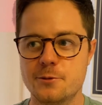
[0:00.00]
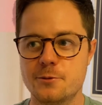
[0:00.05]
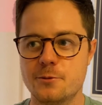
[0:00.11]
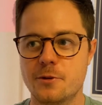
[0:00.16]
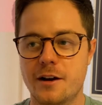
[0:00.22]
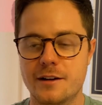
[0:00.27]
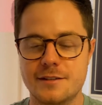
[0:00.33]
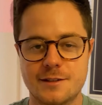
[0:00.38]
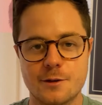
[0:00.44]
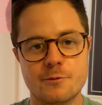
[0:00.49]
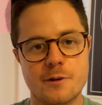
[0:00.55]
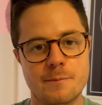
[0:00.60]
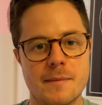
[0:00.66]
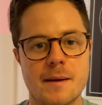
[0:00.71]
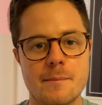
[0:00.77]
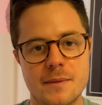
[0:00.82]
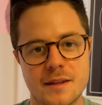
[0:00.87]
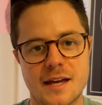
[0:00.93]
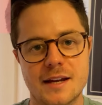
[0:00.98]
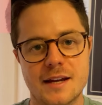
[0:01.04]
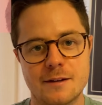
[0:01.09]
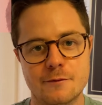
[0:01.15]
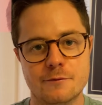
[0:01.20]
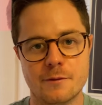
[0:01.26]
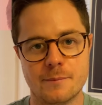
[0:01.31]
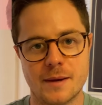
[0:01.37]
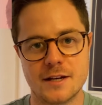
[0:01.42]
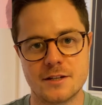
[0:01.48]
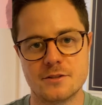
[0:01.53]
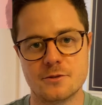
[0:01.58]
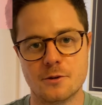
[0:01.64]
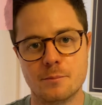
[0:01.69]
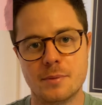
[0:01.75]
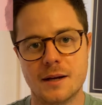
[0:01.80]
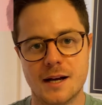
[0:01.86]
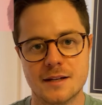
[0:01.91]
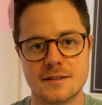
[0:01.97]
I still remember that information or
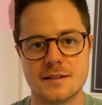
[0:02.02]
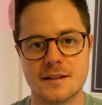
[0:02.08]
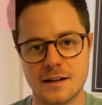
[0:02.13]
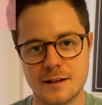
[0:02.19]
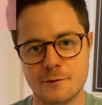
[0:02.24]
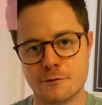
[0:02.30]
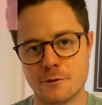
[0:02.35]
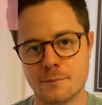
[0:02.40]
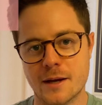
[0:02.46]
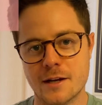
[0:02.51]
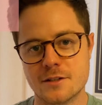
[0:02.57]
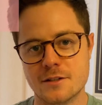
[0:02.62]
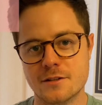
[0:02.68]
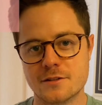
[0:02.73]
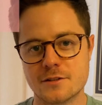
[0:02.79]
parts of that information.